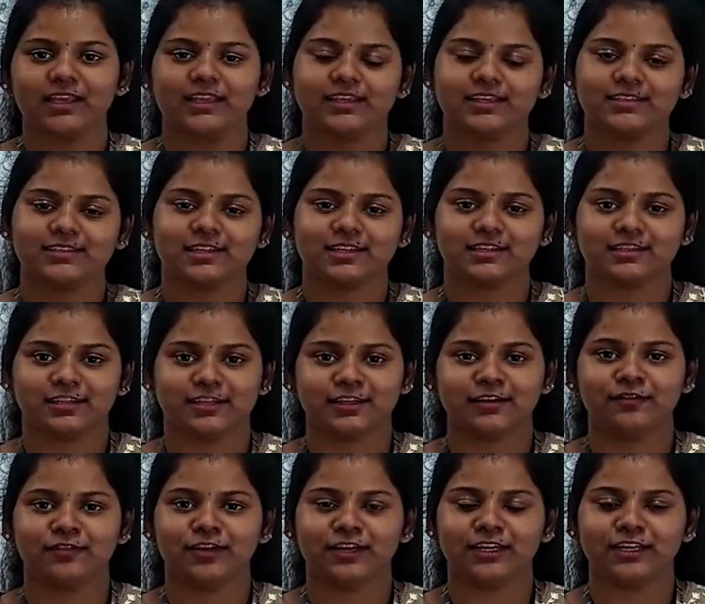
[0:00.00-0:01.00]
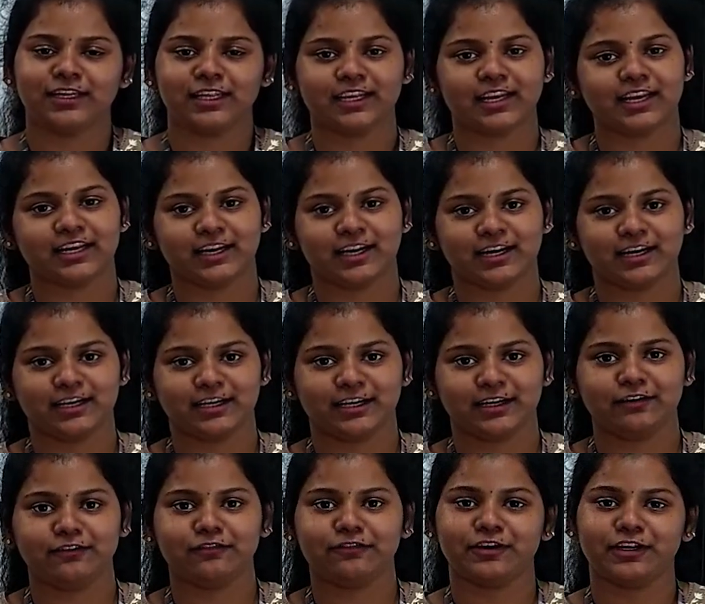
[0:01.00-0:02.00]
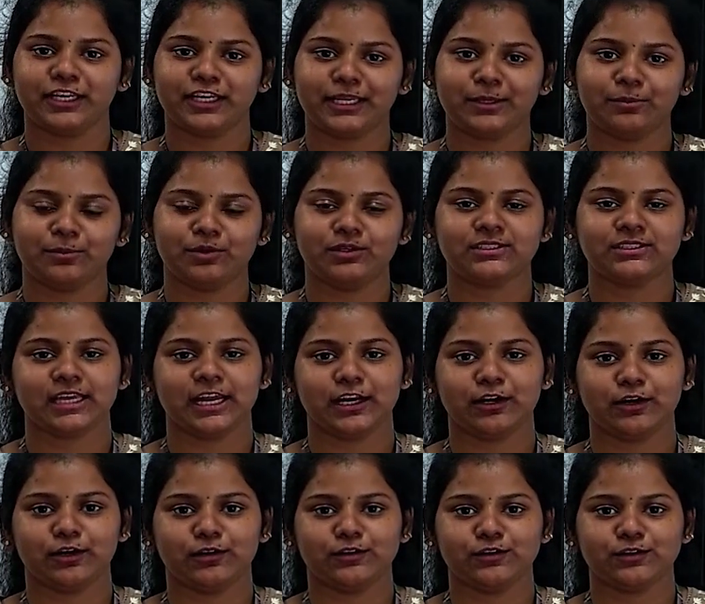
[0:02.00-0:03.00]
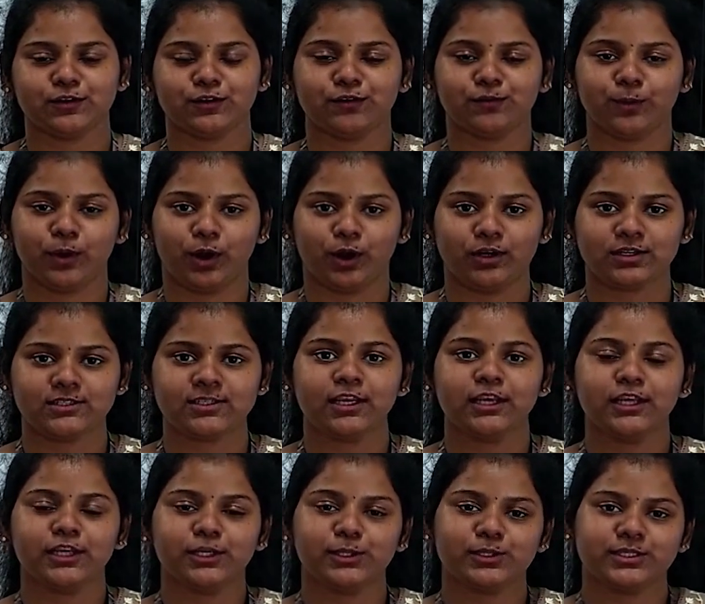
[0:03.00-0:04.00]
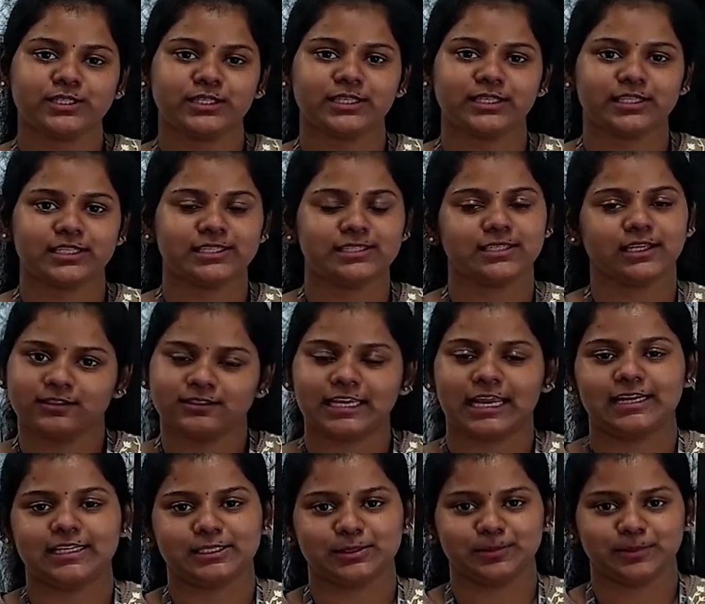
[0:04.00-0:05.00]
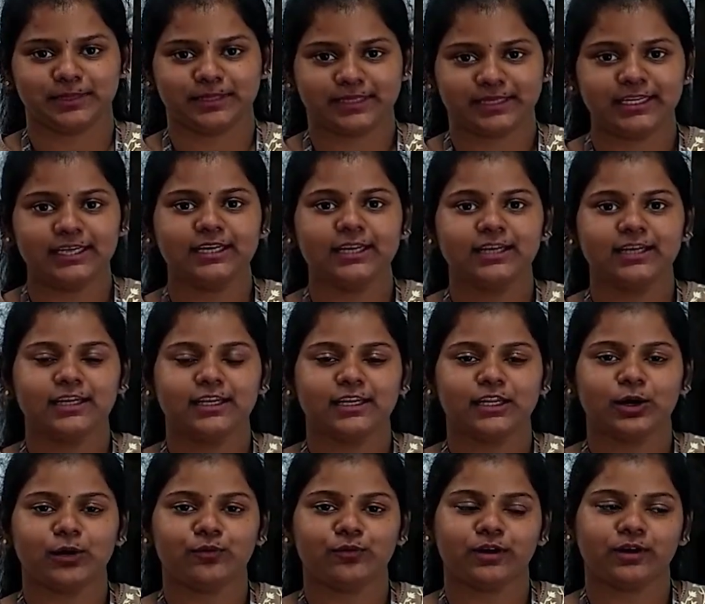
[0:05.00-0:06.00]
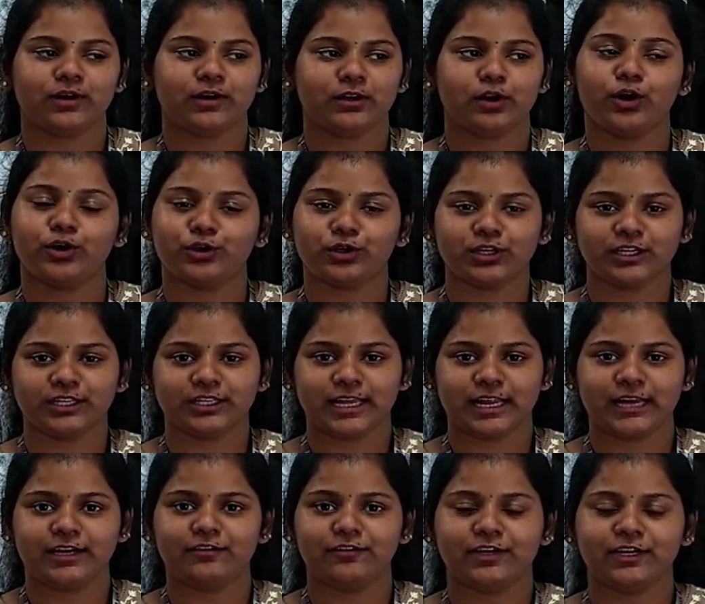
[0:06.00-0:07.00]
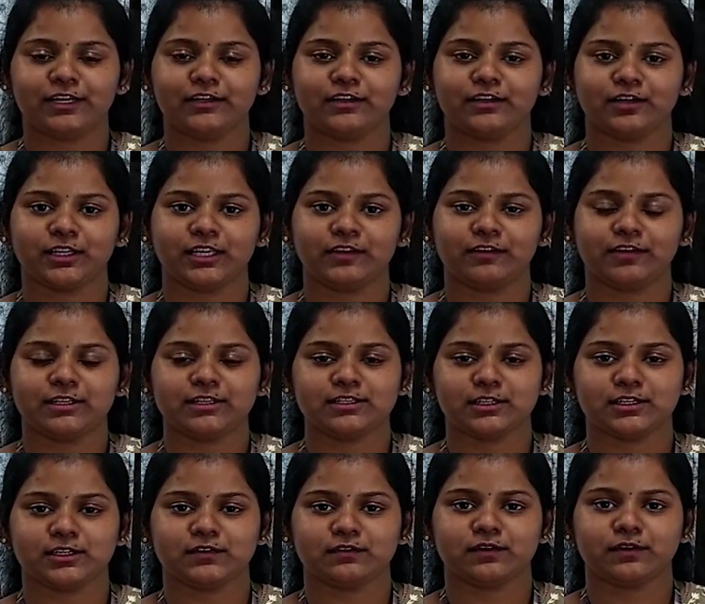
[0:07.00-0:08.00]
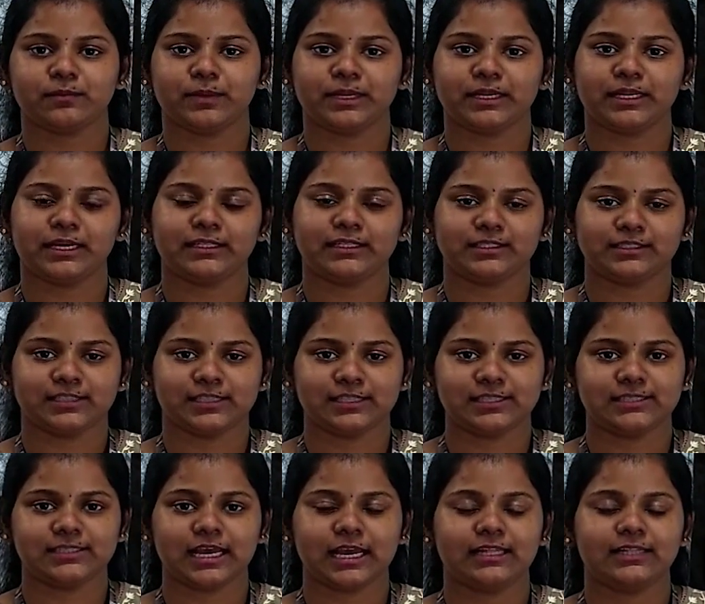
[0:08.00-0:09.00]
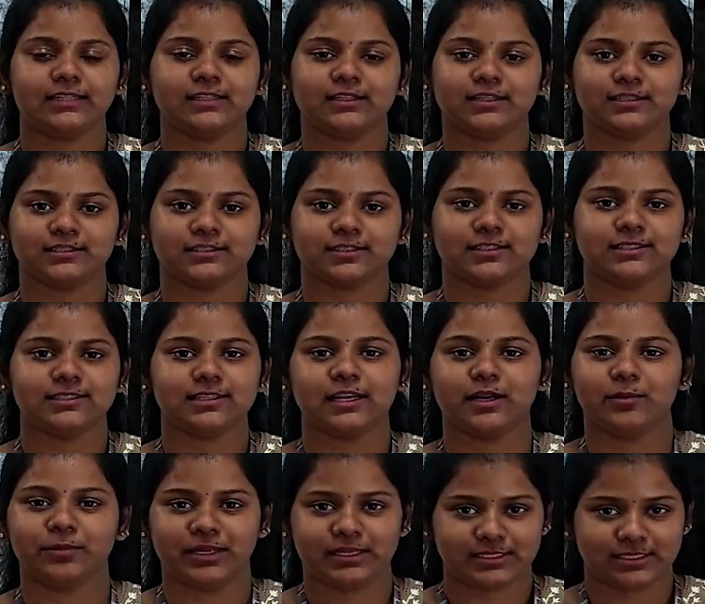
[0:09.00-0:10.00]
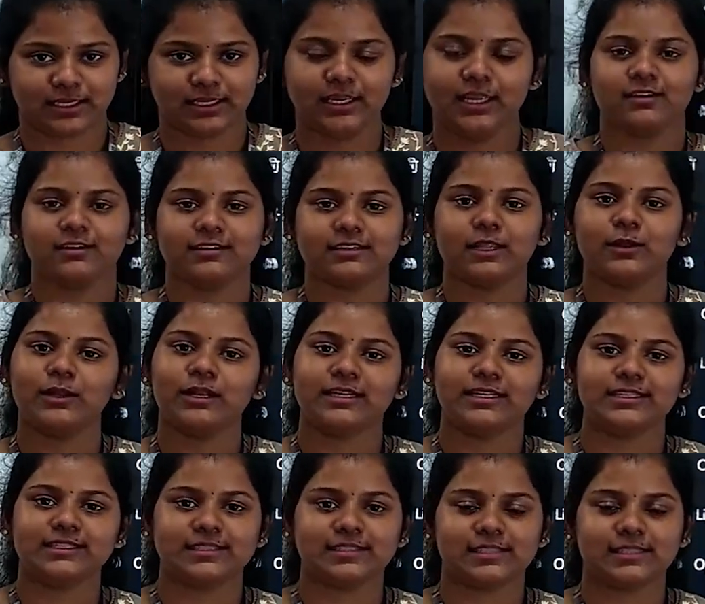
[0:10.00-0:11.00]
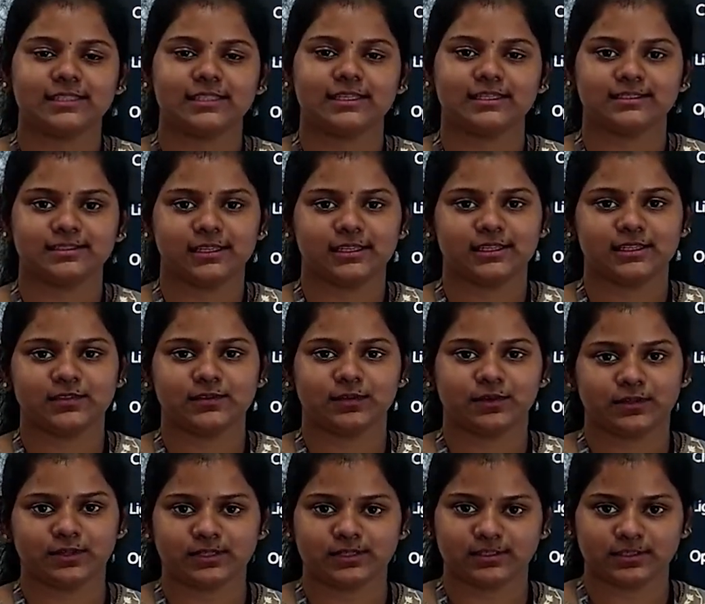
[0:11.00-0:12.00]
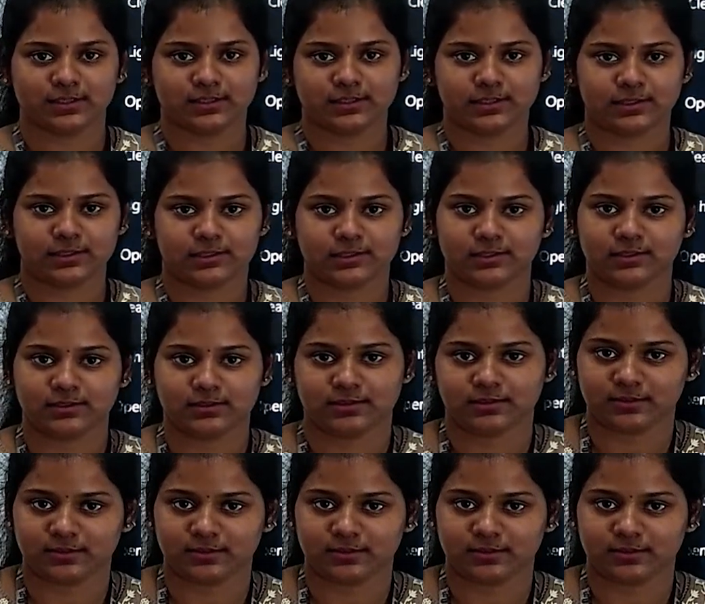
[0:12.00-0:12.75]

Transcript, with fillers: Yes, Nandini, we can create content for ebooks and also blogs using this ChatGPT. Now, uh, not only that, we can even search for many other things and the results are amazing. Now, let us see the results for the searches.